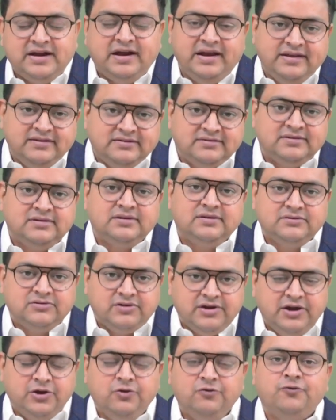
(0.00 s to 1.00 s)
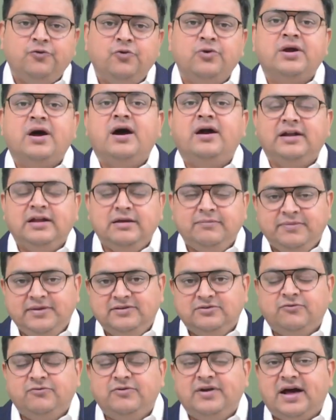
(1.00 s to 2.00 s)
at least 3 to 4
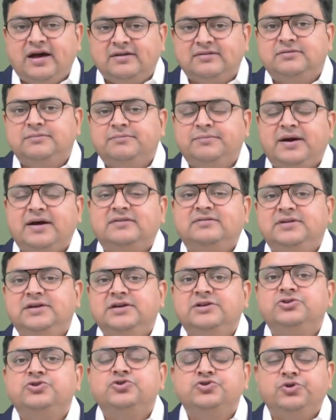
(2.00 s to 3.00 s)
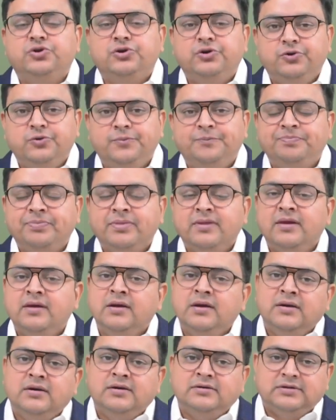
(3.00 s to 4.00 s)
RTPs of last past years you should do.
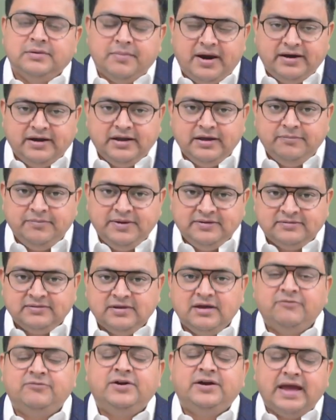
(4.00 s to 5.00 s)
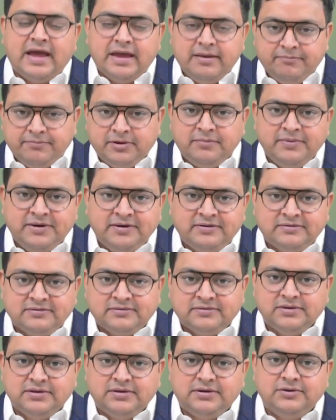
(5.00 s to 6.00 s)
Some RTPs, if the time
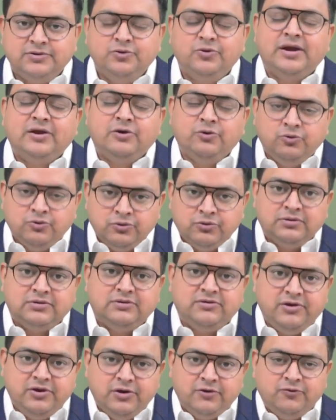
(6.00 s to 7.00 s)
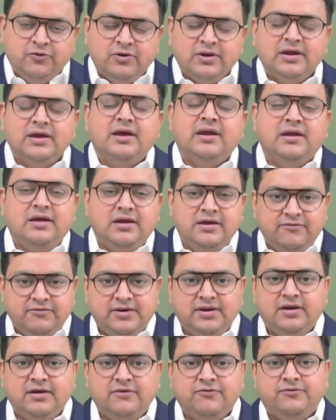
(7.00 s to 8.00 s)
permits, you can do 3 or 4. And
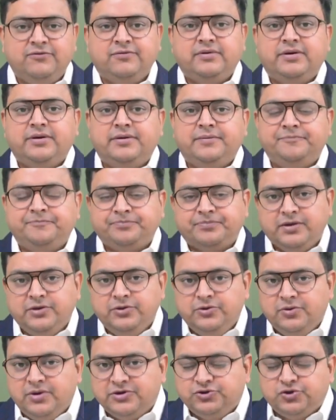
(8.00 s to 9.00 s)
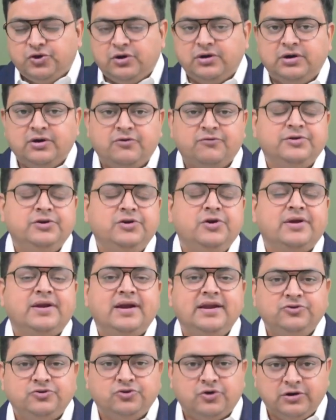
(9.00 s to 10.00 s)
even if you're
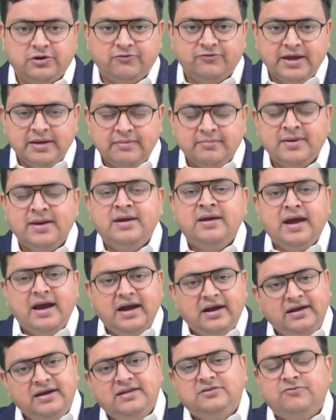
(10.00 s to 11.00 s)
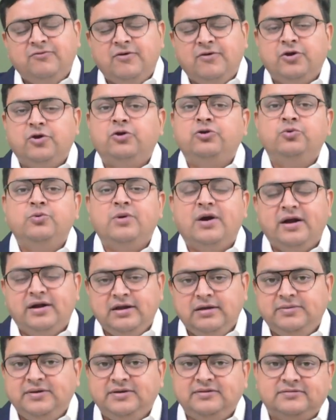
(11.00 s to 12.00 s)
running short of time, at least 1 or 2
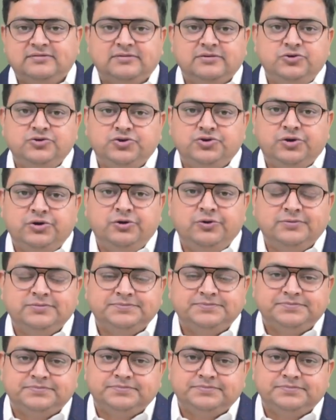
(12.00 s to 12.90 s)
RTPs you should do.